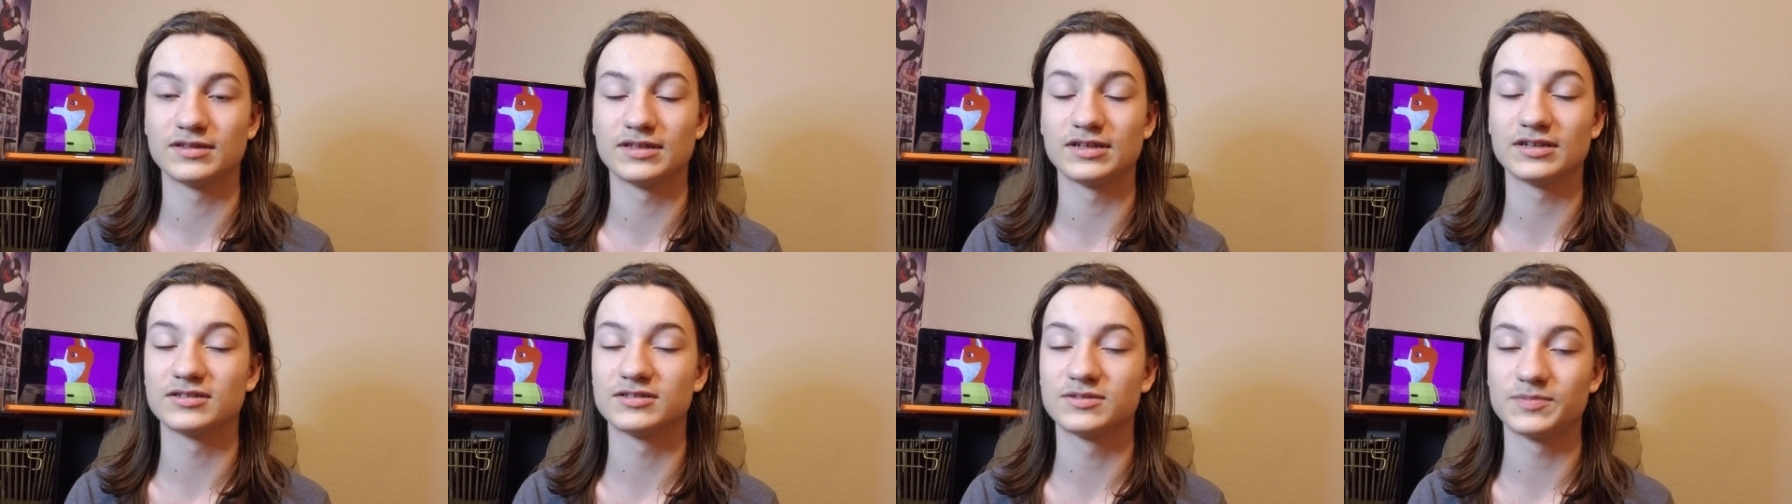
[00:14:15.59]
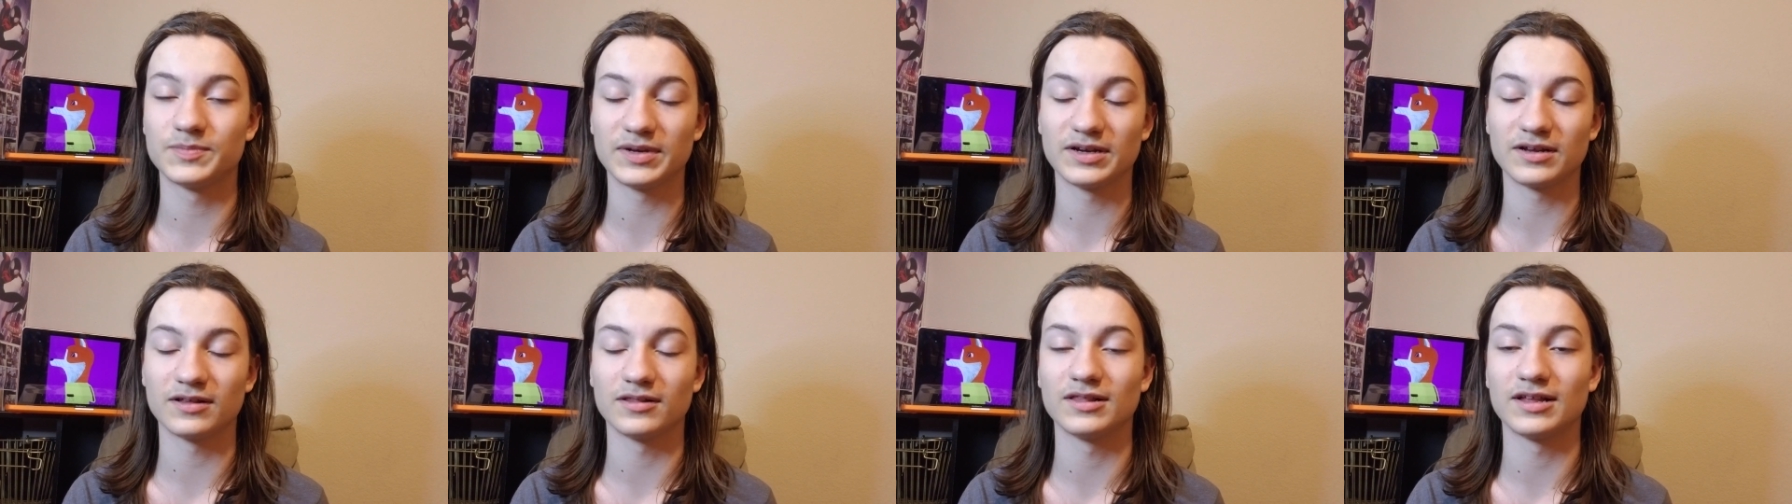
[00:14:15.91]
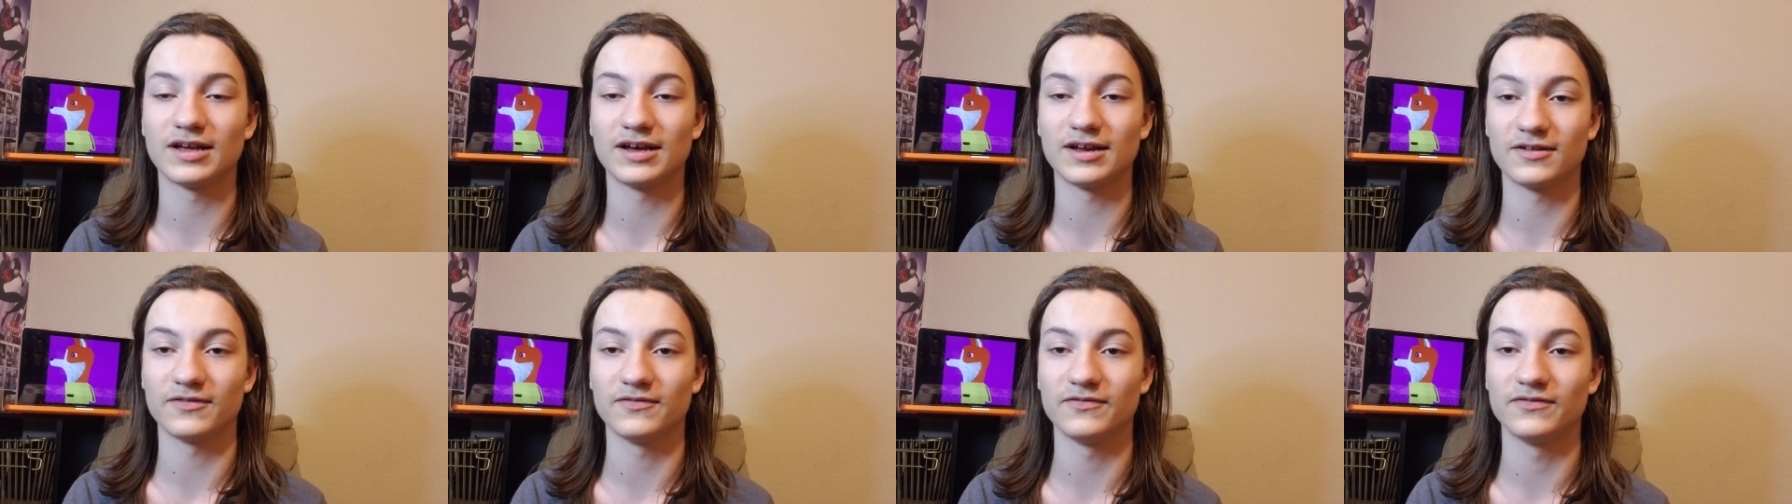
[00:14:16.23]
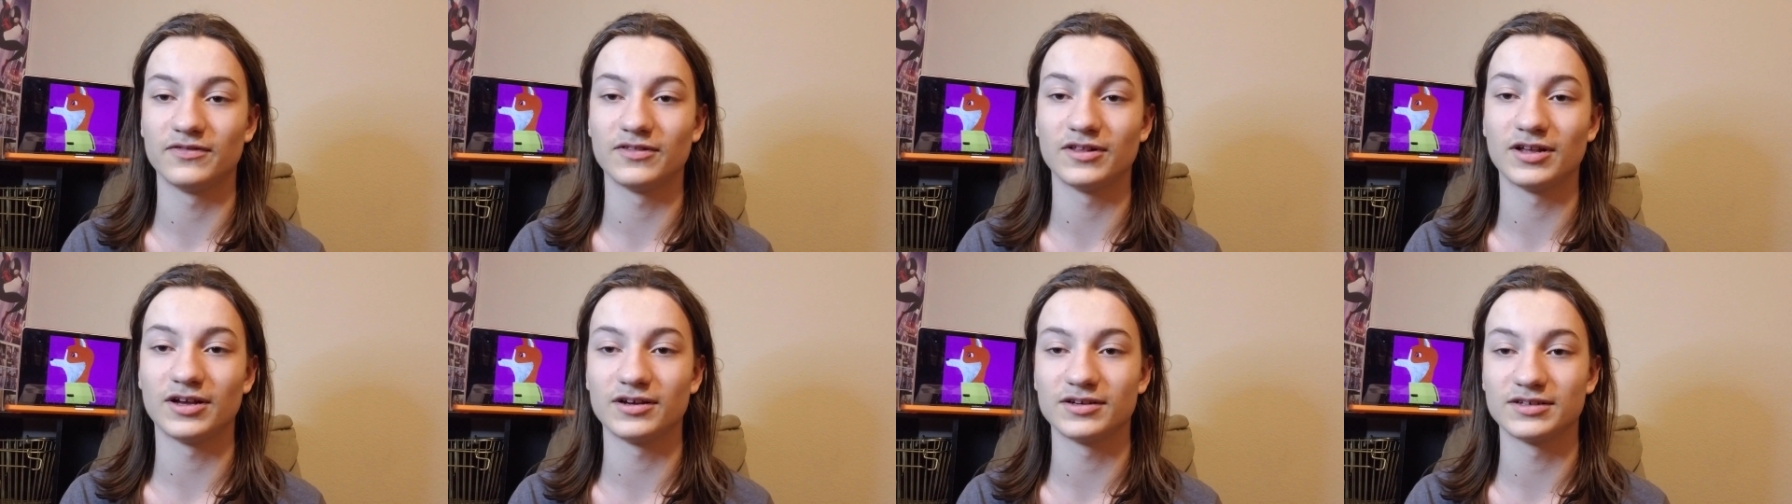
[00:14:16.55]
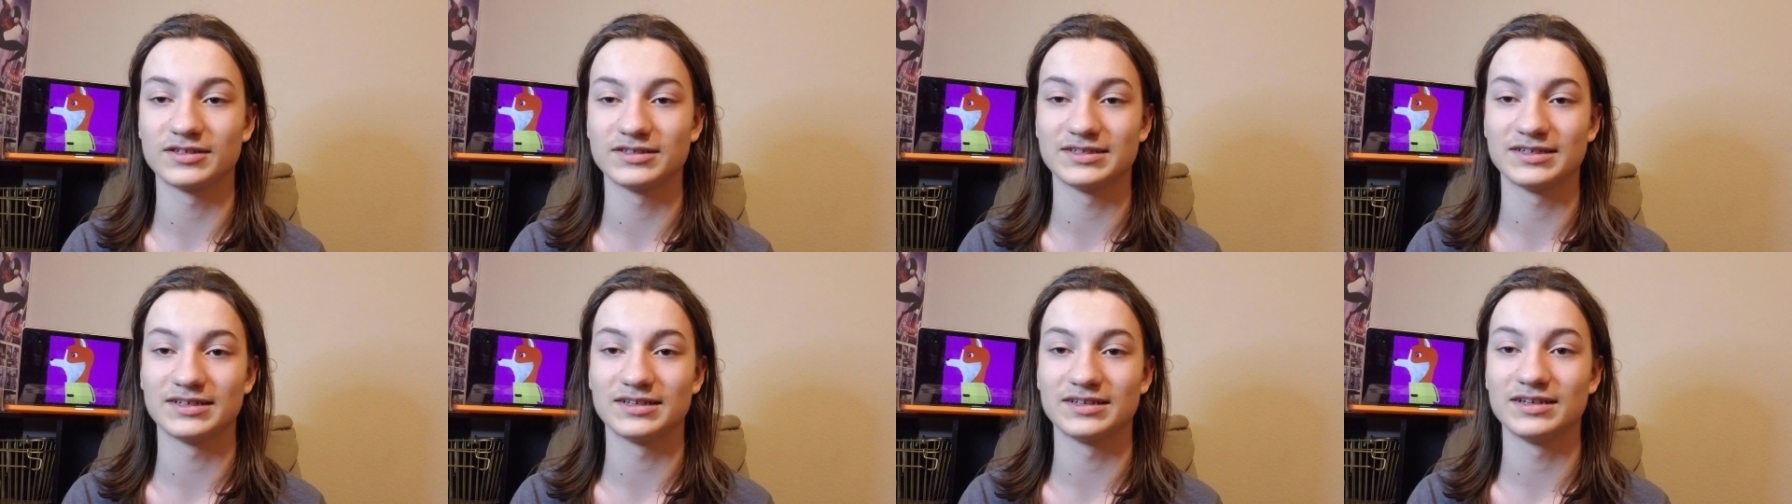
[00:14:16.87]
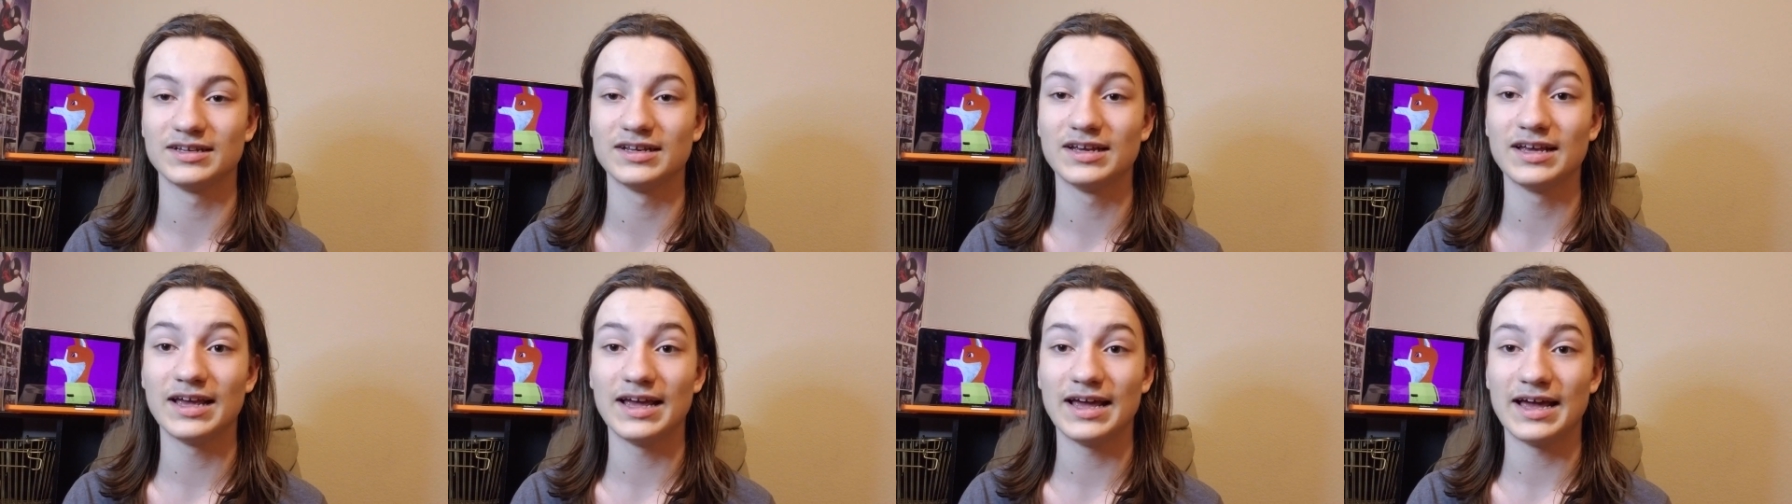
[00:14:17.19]
There's been a lot of vlogs,
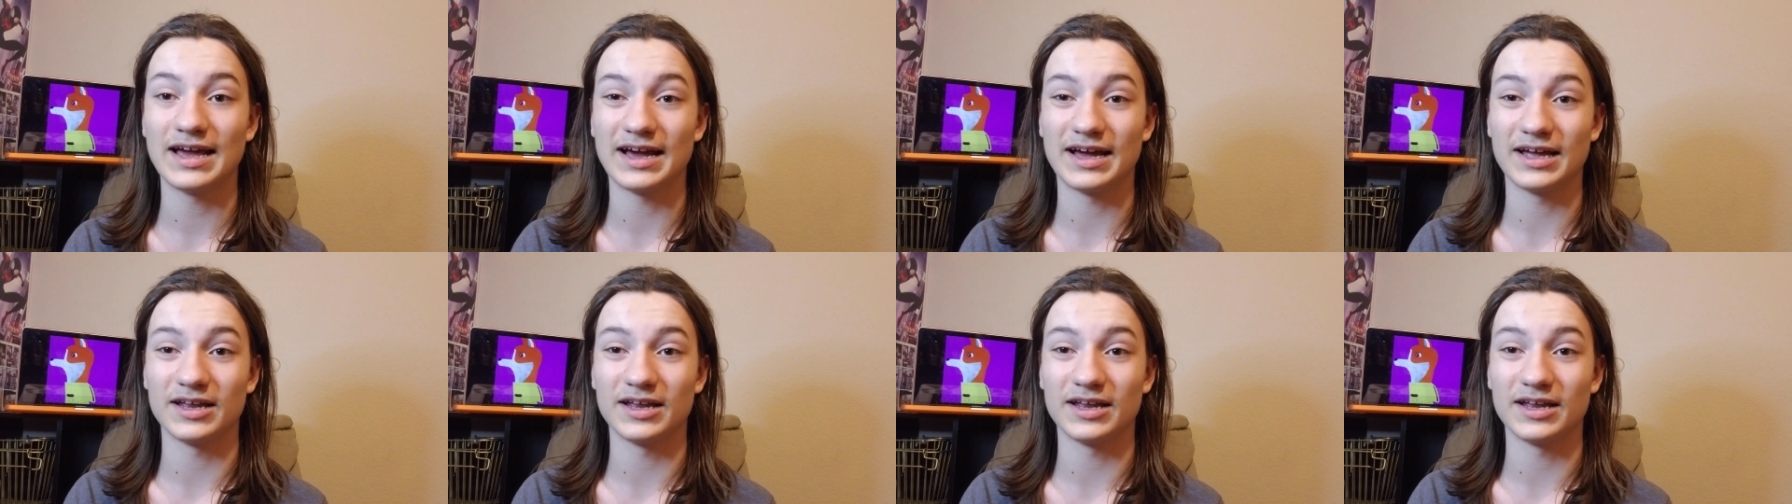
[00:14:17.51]
and